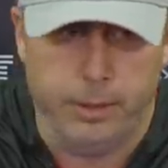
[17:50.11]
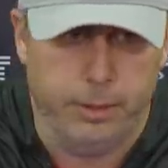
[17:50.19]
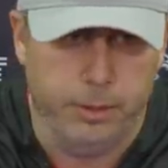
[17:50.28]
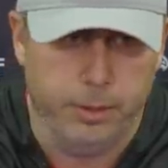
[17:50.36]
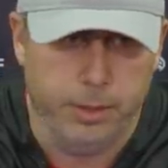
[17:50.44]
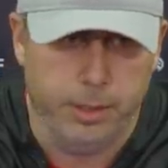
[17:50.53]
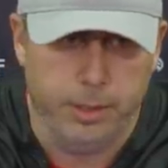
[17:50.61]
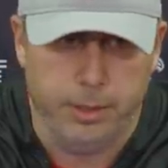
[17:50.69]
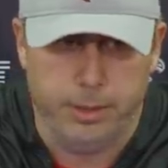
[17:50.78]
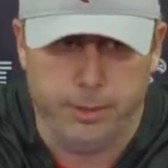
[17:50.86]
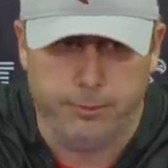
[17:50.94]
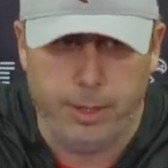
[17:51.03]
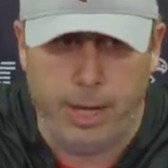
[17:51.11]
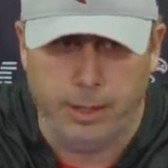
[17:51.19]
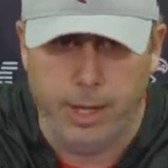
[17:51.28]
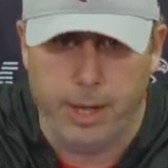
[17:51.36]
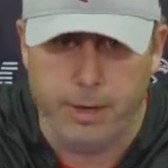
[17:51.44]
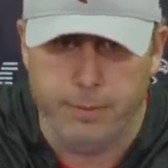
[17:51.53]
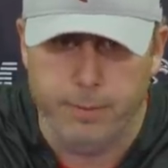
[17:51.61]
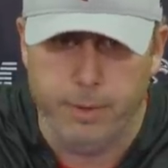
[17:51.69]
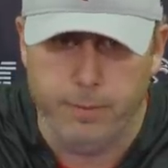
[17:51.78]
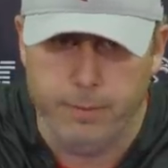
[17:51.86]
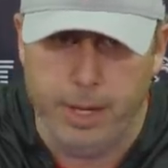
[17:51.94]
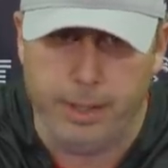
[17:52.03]
You know, it's a fine line of,
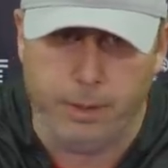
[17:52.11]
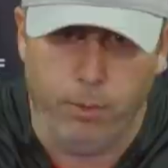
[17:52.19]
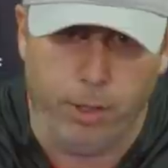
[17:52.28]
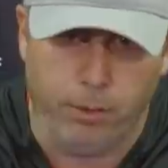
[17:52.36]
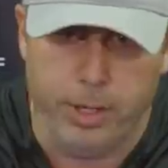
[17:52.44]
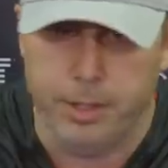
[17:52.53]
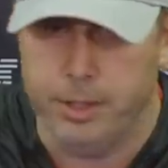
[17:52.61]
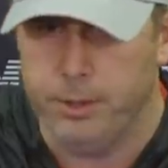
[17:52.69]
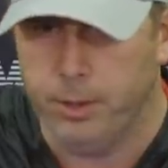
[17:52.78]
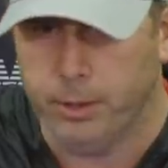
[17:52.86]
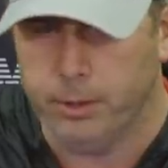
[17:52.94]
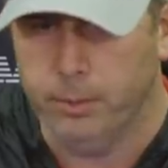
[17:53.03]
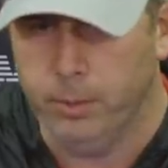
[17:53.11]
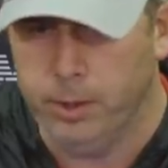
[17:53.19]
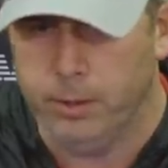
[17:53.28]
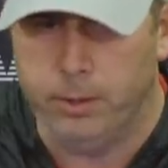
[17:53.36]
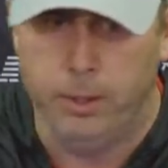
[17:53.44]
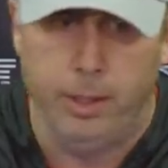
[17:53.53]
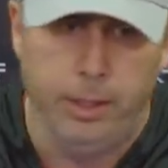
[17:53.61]
not going crazy, jerking the wheel,